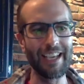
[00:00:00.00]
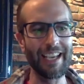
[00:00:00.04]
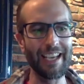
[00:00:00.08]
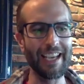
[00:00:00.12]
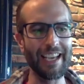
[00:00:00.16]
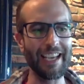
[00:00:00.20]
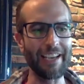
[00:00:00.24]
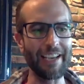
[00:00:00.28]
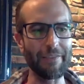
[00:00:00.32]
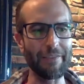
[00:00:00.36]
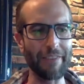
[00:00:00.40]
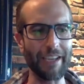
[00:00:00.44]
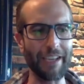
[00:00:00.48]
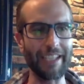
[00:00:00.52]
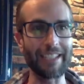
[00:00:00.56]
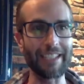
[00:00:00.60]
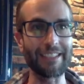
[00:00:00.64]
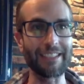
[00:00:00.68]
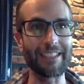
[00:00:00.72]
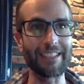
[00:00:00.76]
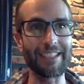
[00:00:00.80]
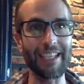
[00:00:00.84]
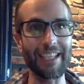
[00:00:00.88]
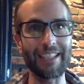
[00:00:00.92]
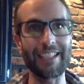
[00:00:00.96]
if i can
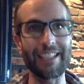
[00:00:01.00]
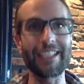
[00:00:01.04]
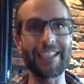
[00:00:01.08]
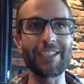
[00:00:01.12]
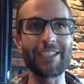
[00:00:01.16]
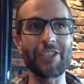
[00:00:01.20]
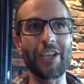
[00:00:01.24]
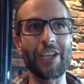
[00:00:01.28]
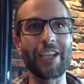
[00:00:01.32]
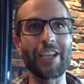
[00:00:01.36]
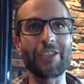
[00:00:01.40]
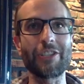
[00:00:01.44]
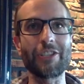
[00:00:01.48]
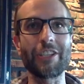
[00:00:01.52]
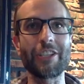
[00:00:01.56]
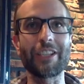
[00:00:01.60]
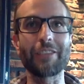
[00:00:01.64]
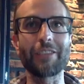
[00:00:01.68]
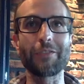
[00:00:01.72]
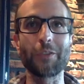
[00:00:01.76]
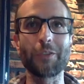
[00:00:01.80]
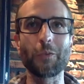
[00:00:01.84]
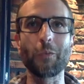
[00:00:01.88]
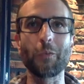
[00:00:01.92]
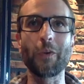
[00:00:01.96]
set the intention
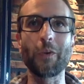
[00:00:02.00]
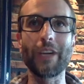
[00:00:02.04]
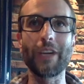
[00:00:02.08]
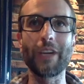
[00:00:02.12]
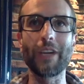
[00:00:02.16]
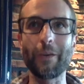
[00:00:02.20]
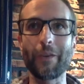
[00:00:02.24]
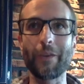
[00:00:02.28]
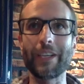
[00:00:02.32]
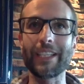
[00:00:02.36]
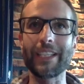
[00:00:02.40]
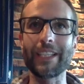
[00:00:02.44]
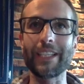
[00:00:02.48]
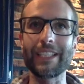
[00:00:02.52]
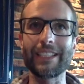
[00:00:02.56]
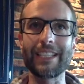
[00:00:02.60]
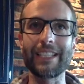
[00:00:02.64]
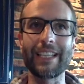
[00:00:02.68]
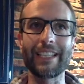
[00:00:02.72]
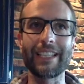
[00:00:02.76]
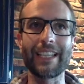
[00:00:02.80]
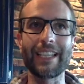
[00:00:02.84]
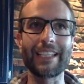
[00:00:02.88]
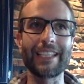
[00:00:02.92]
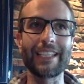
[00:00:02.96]
for what i want to get done
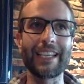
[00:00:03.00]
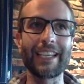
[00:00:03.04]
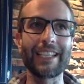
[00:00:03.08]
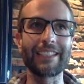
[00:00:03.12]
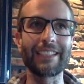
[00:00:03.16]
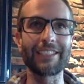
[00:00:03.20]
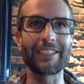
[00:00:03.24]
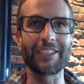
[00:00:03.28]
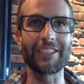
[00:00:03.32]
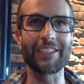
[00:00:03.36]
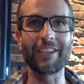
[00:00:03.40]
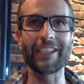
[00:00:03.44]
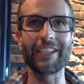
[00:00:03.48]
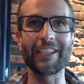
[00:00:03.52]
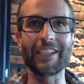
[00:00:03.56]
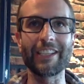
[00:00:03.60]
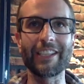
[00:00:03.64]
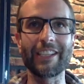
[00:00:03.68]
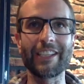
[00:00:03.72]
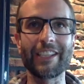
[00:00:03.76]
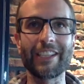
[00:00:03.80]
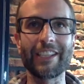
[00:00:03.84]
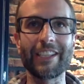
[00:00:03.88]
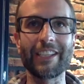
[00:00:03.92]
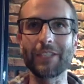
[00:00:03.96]
that day start it in a
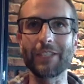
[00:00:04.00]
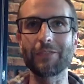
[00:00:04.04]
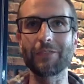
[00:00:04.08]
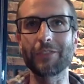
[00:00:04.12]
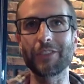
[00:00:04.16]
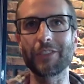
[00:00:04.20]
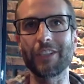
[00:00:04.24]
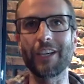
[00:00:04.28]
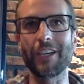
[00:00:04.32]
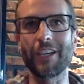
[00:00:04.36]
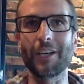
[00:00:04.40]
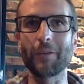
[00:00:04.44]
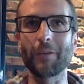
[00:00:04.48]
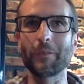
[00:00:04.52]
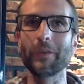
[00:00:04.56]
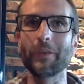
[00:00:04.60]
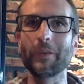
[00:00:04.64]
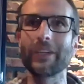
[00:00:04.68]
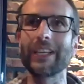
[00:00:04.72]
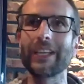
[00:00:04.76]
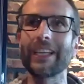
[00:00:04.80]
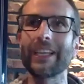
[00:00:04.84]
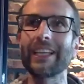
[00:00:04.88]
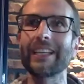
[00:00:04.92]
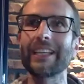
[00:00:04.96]
peaceful calm
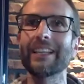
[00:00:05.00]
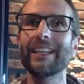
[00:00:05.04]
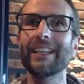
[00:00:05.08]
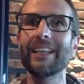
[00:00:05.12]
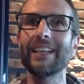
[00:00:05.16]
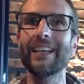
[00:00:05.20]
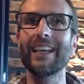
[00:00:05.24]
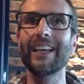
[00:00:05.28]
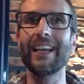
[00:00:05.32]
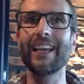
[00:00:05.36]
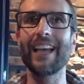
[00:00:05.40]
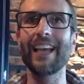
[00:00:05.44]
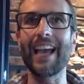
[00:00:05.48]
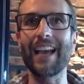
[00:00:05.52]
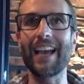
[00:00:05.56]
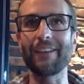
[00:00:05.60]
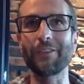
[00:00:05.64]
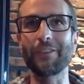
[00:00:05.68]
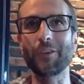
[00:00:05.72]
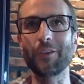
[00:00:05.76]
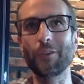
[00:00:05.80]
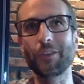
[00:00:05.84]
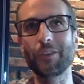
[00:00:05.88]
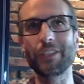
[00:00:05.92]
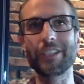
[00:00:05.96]
way have
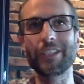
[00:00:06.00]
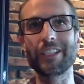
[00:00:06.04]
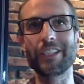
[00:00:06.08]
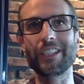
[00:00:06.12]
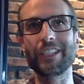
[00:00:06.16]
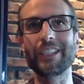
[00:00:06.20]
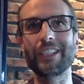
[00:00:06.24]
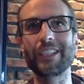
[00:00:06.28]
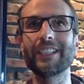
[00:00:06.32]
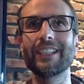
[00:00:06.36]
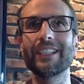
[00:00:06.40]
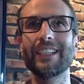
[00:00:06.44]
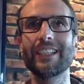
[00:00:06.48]
order